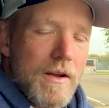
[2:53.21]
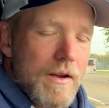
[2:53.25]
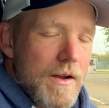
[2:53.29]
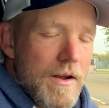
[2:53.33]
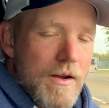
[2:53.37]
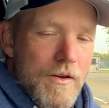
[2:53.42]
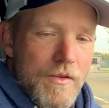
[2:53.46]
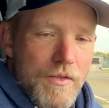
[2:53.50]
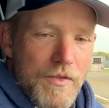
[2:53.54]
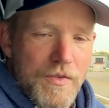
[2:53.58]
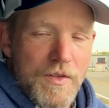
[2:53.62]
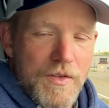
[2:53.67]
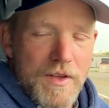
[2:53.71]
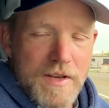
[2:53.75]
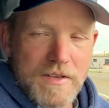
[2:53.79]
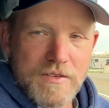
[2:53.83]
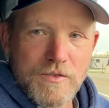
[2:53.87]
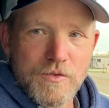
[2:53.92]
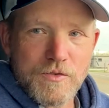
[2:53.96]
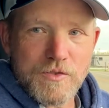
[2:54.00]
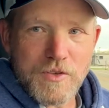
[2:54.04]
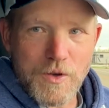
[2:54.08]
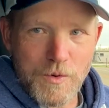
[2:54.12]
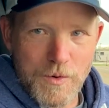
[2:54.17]
all the things
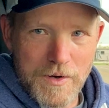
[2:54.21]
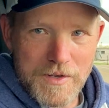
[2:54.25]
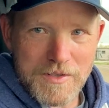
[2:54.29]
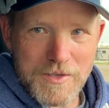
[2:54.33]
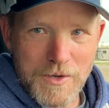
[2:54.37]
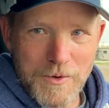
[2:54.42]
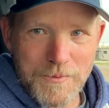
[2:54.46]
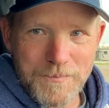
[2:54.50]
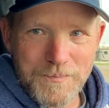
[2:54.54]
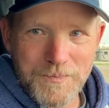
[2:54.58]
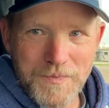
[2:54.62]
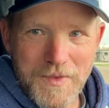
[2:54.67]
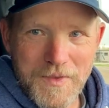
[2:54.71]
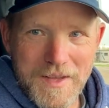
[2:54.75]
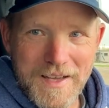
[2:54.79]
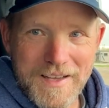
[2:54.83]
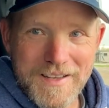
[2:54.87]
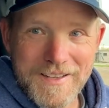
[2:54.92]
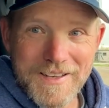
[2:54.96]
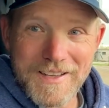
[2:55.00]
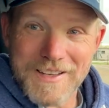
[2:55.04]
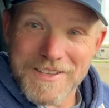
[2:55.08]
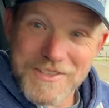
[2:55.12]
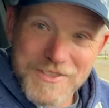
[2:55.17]
on towing. So
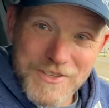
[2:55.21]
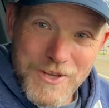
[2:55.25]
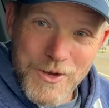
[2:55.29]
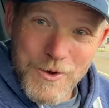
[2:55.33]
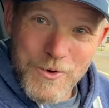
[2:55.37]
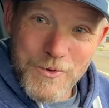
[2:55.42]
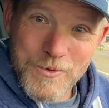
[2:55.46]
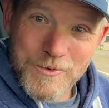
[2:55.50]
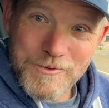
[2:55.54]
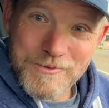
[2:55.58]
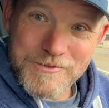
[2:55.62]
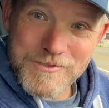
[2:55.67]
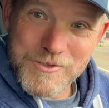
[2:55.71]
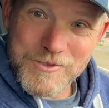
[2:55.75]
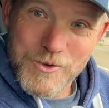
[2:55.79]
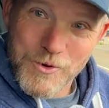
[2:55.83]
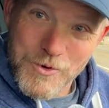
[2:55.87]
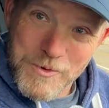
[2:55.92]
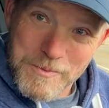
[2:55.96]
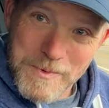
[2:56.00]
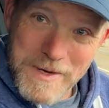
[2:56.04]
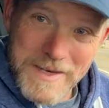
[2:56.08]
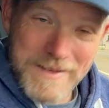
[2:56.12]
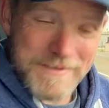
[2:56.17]
let's go.
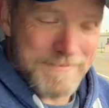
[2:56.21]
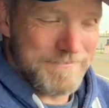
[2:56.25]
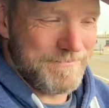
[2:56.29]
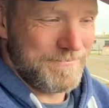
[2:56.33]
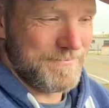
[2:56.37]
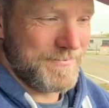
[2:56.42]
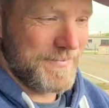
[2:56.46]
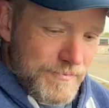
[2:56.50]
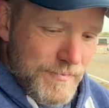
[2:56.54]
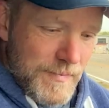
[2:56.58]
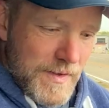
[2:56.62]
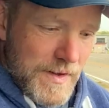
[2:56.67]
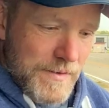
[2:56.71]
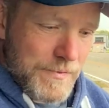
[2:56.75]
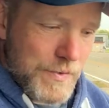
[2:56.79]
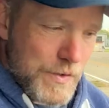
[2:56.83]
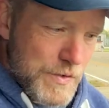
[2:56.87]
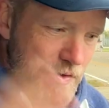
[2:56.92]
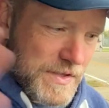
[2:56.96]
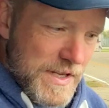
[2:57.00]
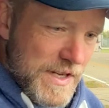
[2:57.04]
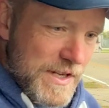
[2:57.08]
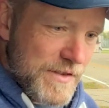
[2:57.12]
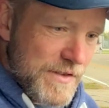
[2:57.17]
Join me.
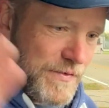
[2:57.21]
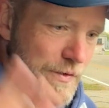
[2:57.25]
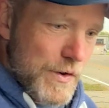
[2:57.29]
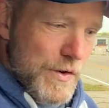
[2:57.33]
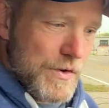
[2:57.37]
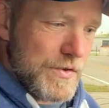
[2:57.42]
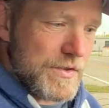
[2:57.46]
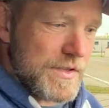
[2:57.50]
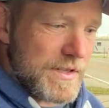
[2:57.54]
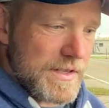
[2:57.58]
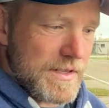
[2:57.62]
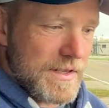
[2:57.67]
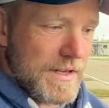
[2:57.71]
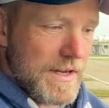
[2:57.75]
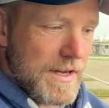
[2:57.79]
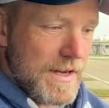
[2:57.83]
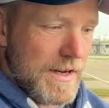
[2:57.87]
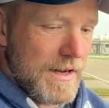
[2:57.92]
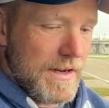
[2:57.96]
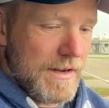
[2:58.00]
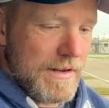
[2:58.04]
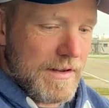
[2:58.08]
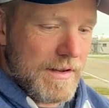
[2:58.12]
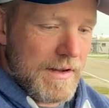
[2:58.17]
First things first,
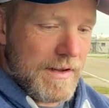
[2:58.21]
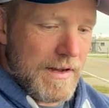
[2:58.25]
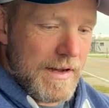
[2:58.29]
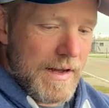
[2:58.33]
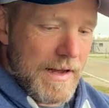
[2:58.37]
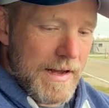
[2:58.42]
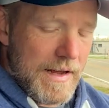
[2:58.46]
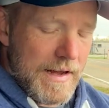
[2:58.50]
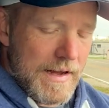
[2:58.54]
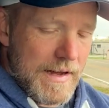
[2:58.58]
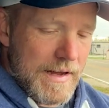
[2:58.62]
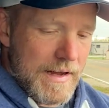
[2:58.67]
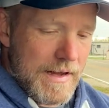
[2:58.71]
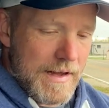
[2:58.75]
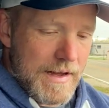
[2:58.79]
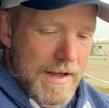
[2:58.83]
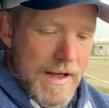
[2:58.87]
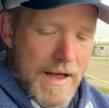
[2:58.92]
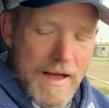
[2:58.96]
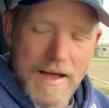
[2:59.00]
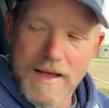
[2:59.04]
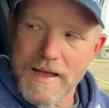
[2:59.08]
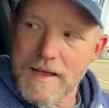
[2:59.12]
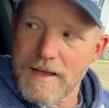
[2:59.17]

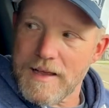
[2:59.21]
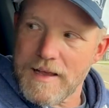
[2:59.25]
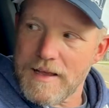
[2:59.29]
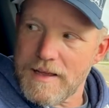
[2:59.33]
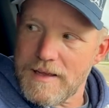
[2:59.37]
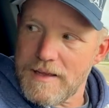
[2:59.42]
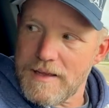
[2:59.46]
I